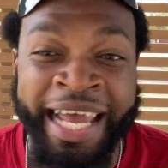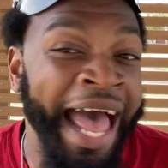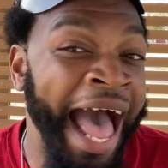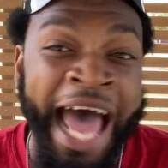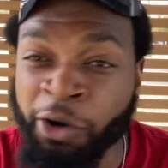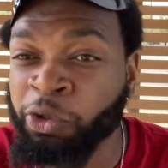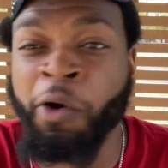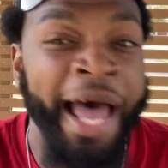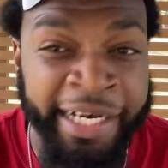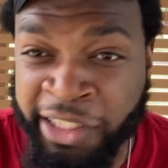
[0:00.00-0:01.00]
I don't know how
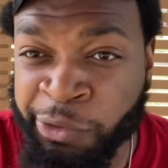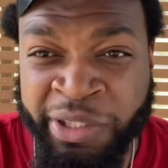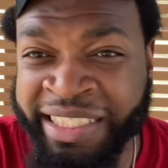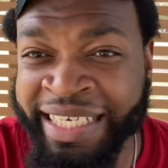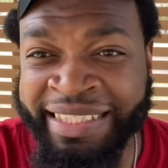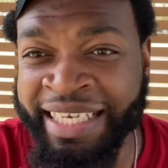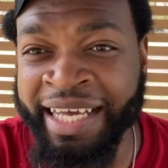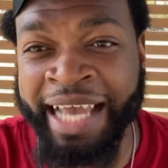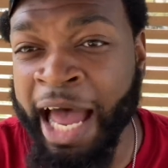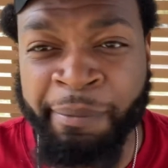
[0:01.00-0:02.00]
to use TikTok,
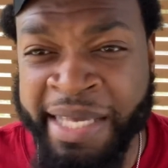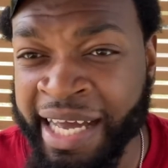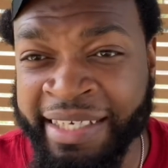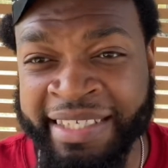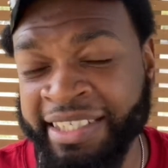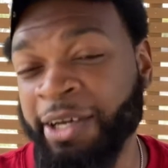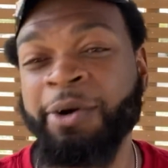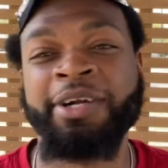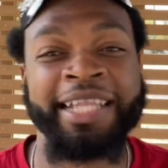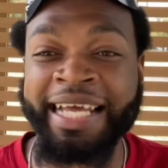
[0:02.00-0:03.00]
I'll be honest. So
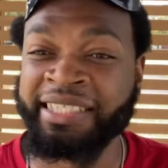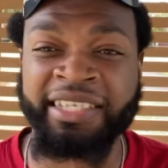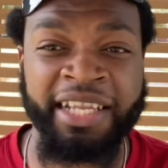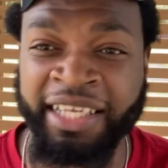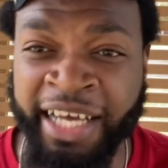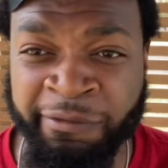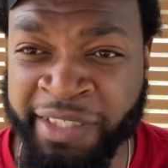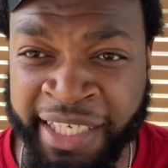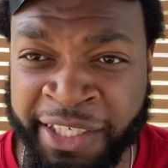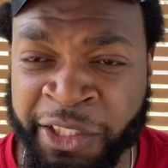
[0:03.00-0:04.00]
that's another
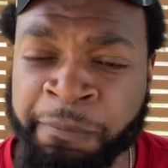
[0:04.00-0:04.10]
conversation.